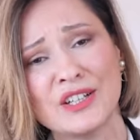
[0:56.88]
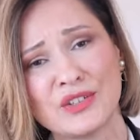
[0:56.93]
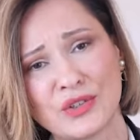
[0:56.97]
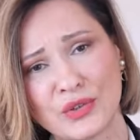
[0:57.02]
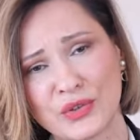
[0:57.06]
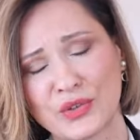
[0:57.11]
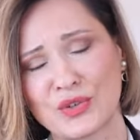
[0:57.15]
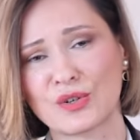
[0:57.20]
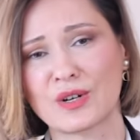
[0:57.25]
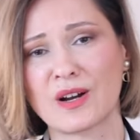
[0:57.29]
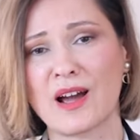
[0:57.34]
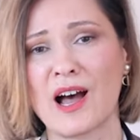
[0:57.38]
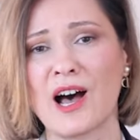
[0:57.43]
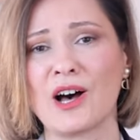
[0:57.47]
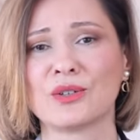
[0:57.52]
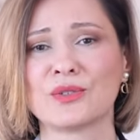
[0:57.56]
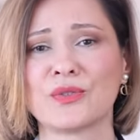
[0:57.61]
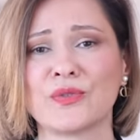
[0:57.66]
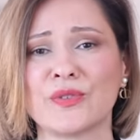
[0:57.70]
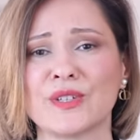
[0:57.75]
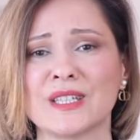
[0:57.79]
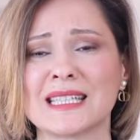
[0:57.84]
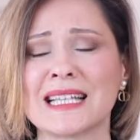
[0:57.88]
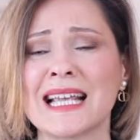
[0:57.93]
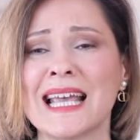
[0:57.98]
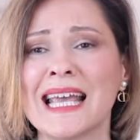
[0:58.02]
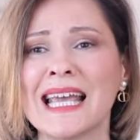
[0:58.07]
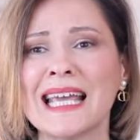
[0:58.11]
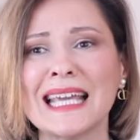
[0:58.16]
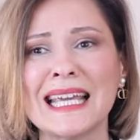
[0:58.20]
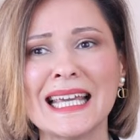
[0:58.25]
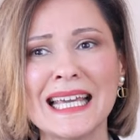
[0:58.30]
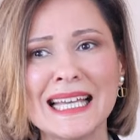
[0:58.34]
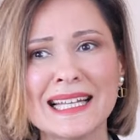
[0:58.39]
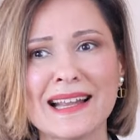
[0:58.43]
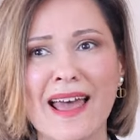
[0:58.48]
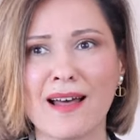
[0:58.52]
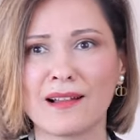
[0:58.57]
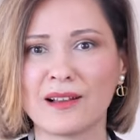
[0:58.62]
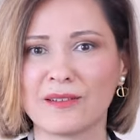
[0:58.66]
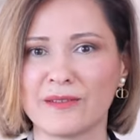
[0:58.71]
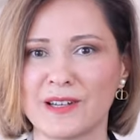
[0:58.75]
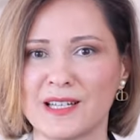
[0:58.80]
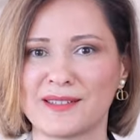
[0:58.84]
to your outfits. It
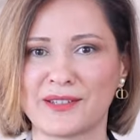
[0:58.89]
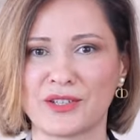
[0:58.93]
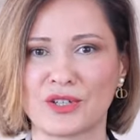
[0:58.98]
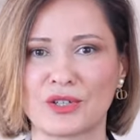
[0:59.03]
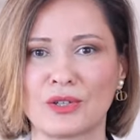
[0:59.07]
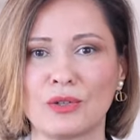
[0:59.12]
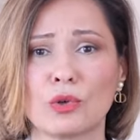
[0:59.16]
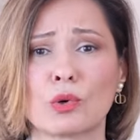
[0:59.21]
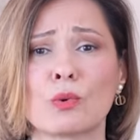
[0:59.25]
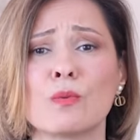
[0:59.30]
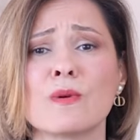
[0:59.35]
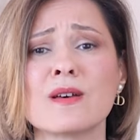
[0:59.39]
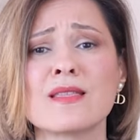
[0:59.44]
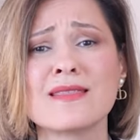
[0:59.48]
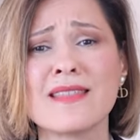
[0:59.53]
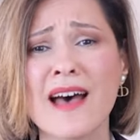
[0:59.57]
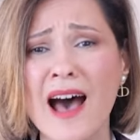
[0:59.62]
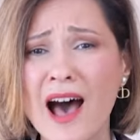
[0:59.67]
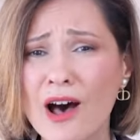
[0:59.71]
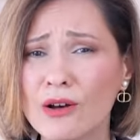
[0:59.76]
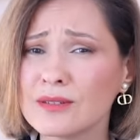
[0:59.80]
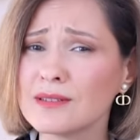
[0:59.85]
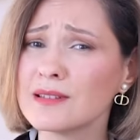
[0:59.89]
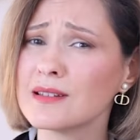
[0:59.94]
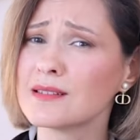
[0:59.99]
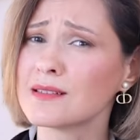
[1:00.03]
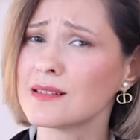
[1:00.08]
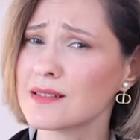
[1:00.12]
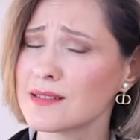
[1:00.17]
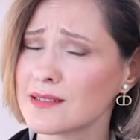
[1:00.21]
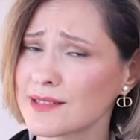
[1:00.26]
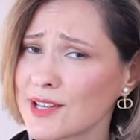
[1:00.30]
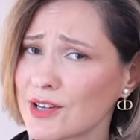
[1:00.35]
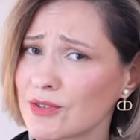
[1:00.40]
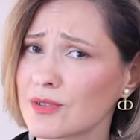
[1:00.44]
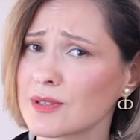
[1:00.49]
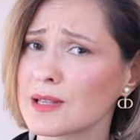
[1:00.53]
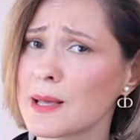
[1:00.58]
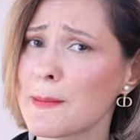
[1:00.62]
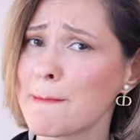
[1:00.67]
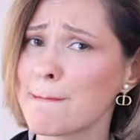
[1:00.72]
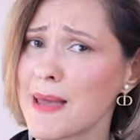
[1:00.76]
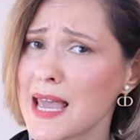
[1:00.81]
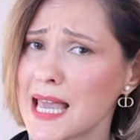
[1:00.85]
elevates your look without
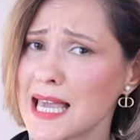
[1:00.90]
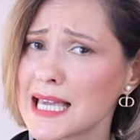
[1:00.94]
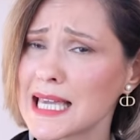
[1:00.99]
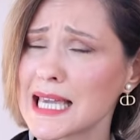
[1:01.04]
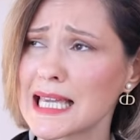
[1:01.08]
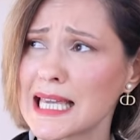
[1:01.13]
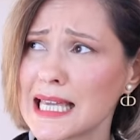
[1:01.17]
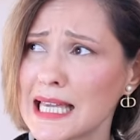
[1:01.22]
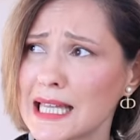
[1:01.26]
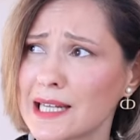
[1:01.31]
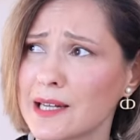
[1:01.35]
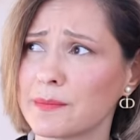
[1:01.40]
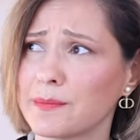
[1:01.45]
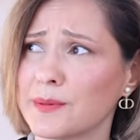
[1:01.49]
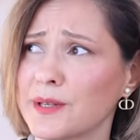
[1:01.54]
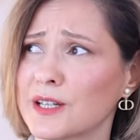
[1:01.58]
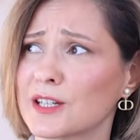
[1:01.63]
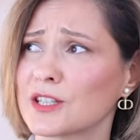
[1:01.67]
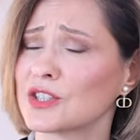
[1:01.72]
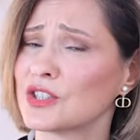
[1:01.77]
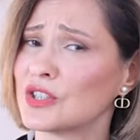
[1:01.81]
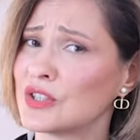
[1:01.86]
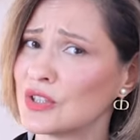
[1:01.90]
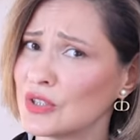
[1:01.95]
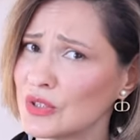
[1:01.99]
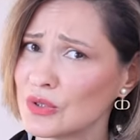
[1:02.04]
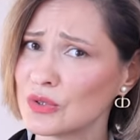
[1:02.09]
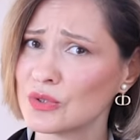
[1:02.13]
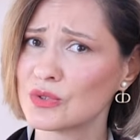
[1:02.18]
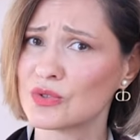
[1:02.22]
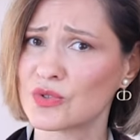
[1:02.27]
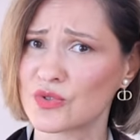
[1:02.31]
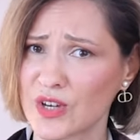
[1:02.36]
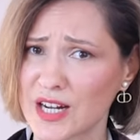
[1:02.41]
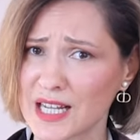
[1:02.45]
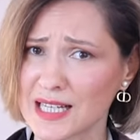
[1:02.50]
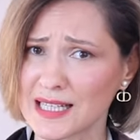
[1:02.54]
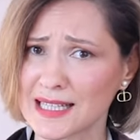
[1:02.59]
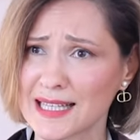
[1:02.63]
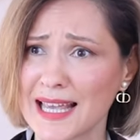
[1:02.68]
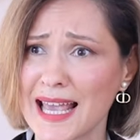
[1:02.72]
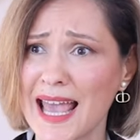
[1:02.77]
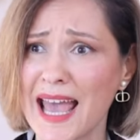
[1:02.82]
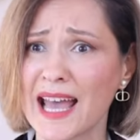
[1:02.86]
necessarily making it appear too
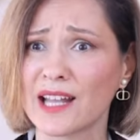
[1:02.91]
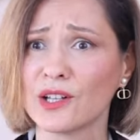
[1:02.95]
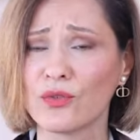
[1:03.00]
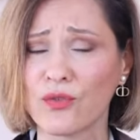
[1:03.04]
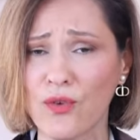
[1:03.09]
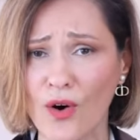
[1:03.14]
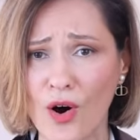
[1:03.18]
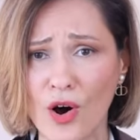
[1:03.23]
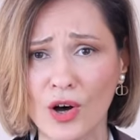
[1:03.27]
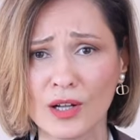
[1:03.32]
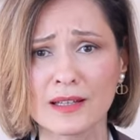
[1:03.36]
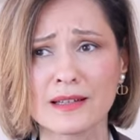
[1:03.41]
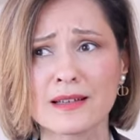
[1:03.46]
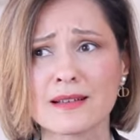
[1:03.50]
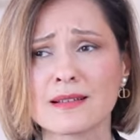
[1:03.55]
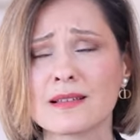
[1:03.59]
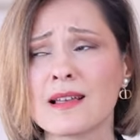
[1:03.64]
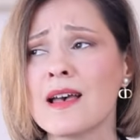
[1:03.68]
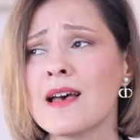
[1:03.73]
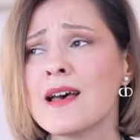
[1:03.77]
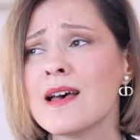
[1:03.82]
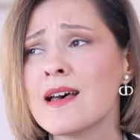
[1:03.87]
dressy, and fall is